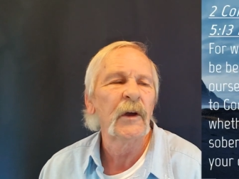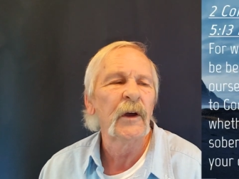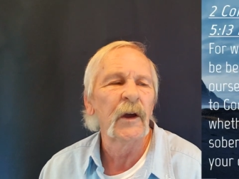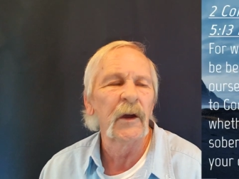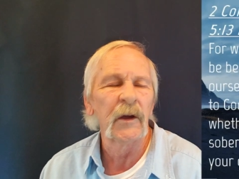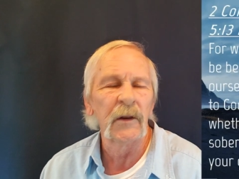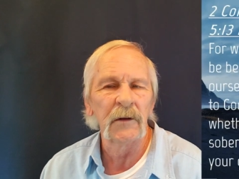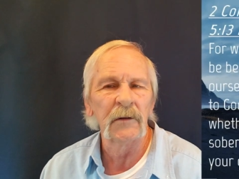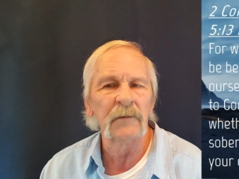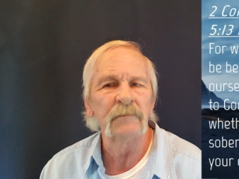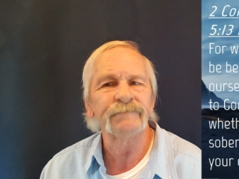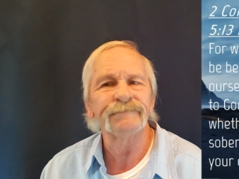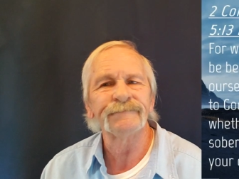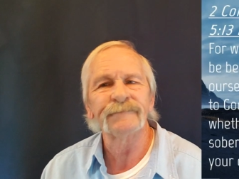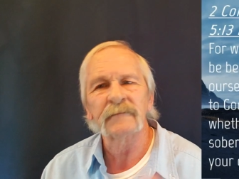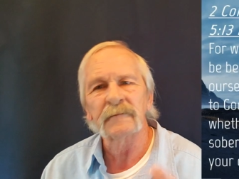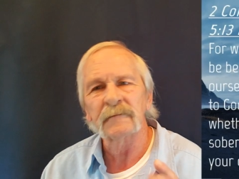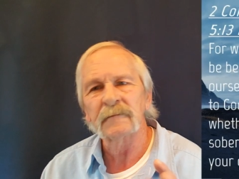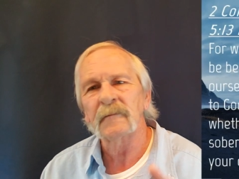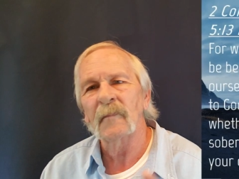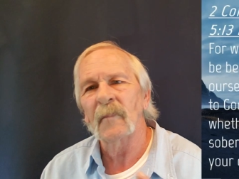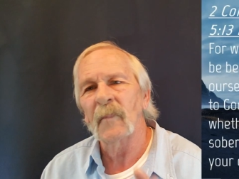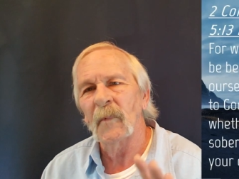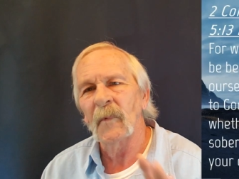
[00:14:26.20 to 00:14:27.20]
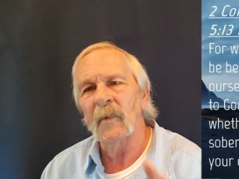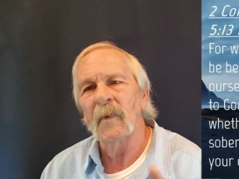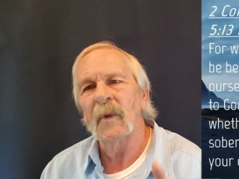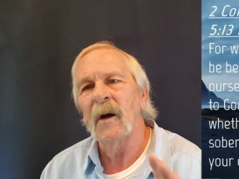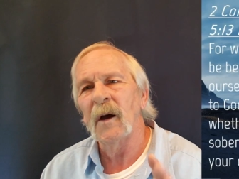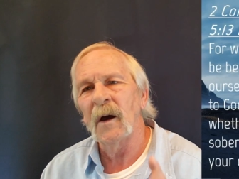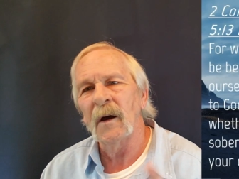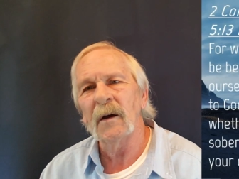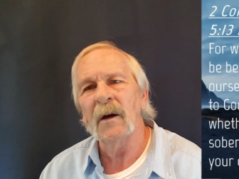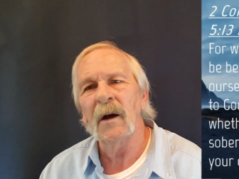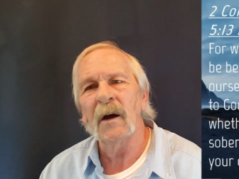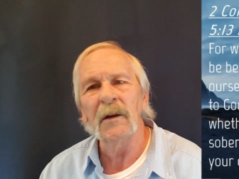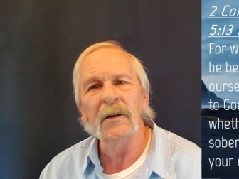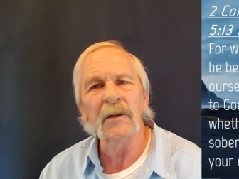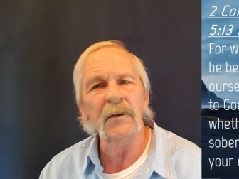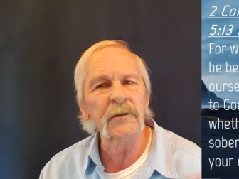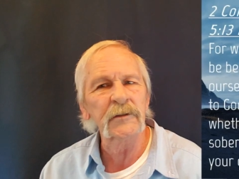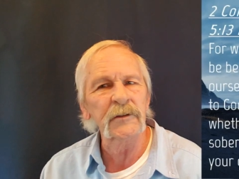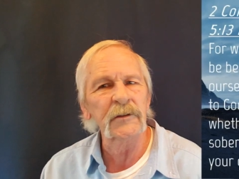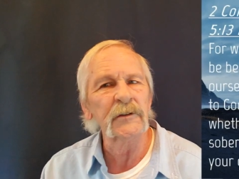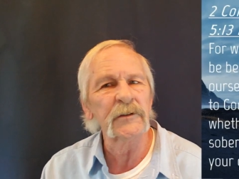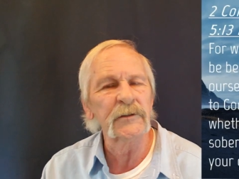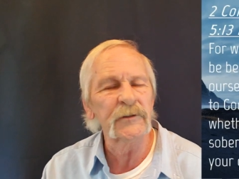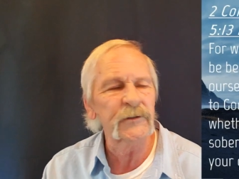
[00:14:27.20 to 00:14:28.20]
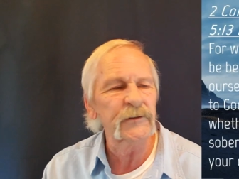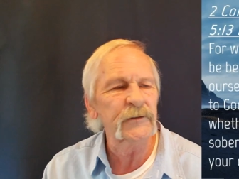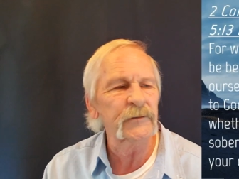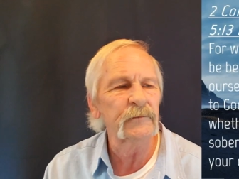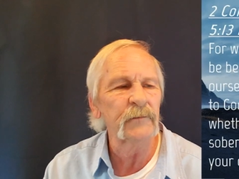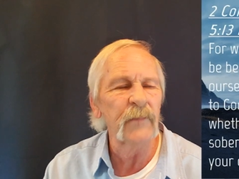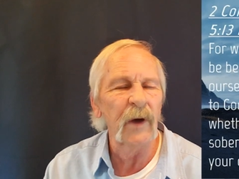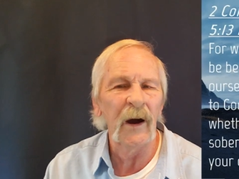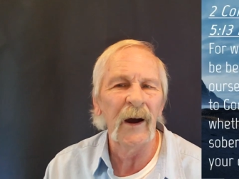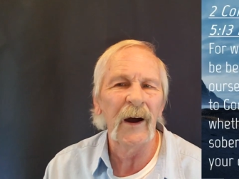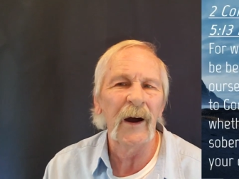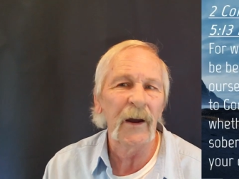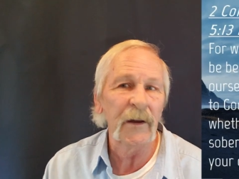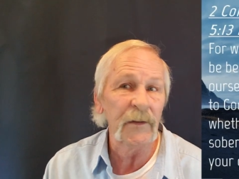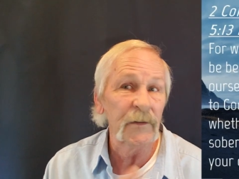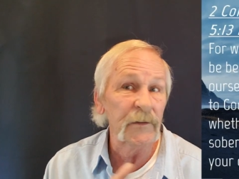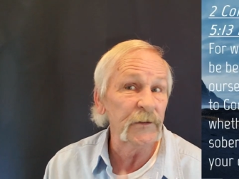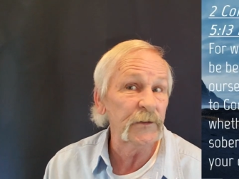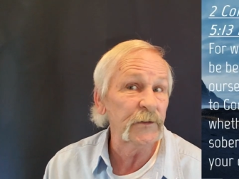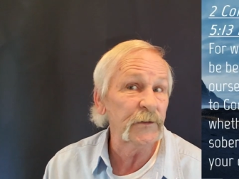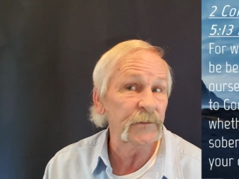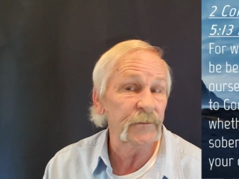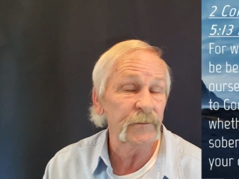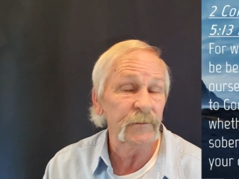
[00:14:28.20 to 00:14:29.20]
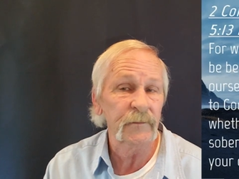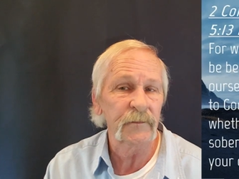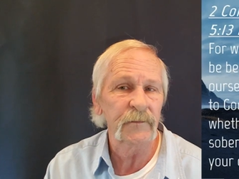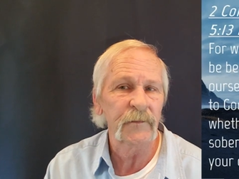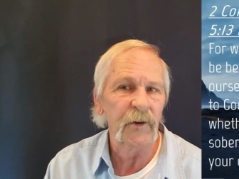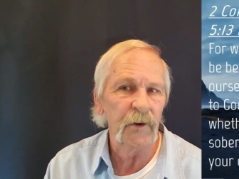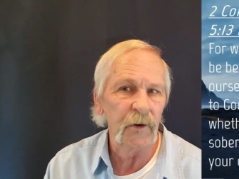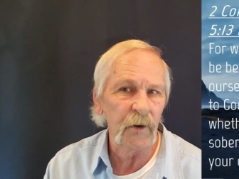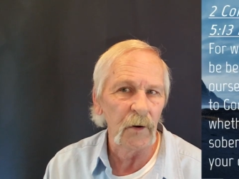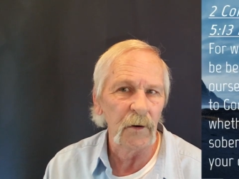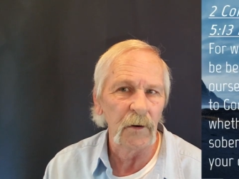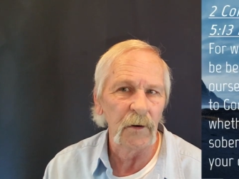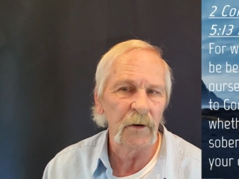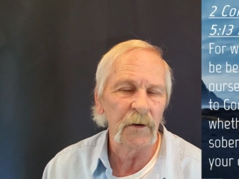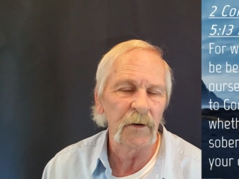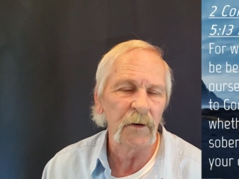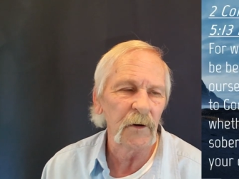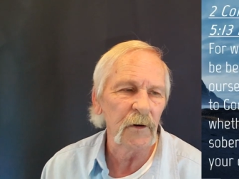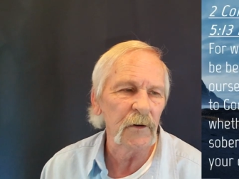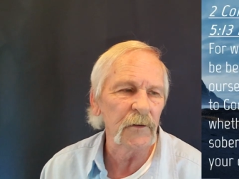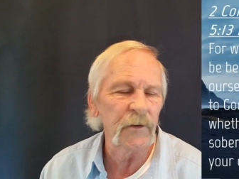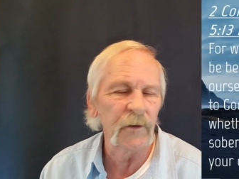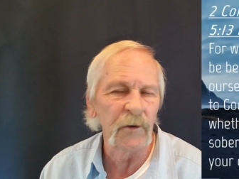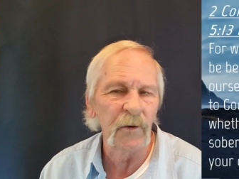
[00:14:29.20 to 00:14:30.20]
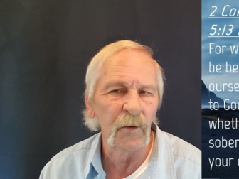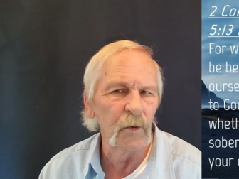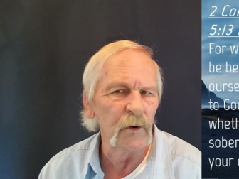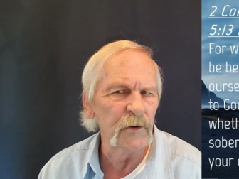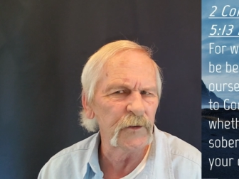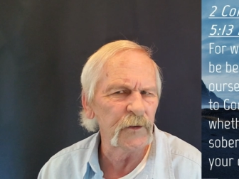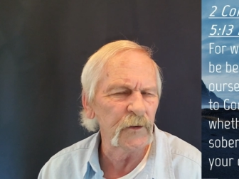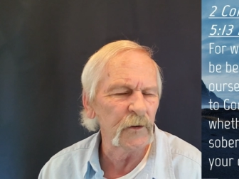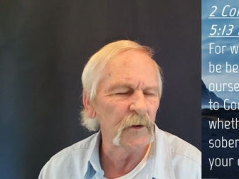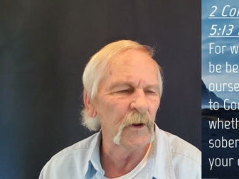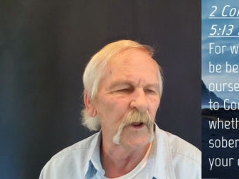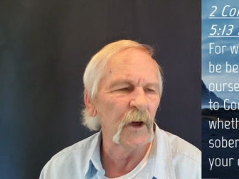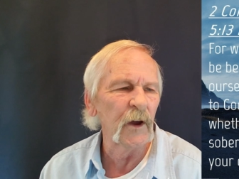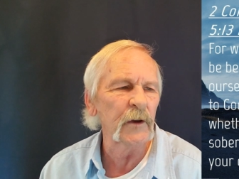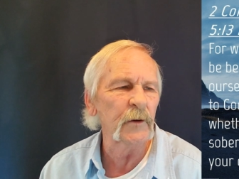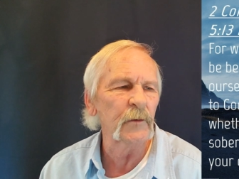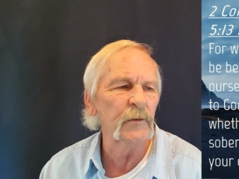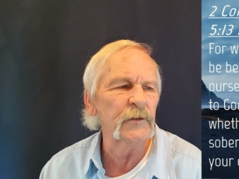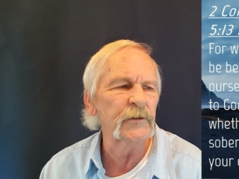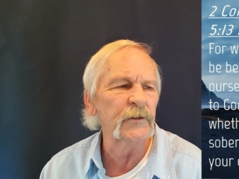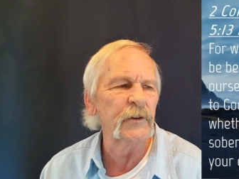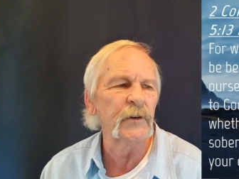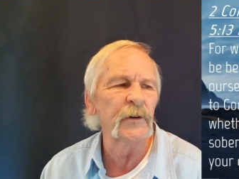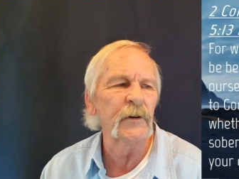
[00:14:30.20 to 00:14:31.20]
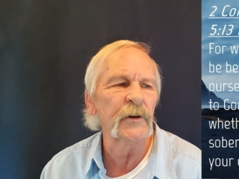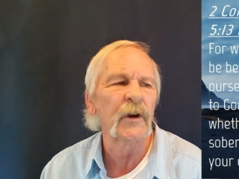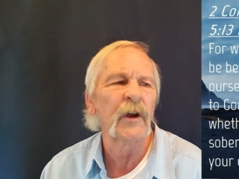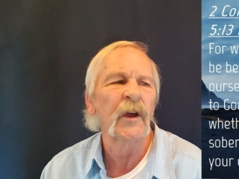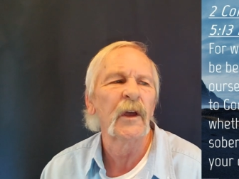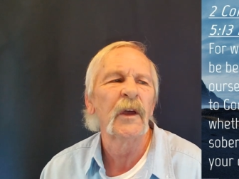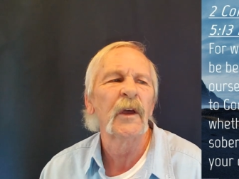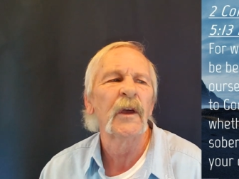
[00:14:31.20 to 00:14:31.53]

and I looked at behind the curtain here at the original language here,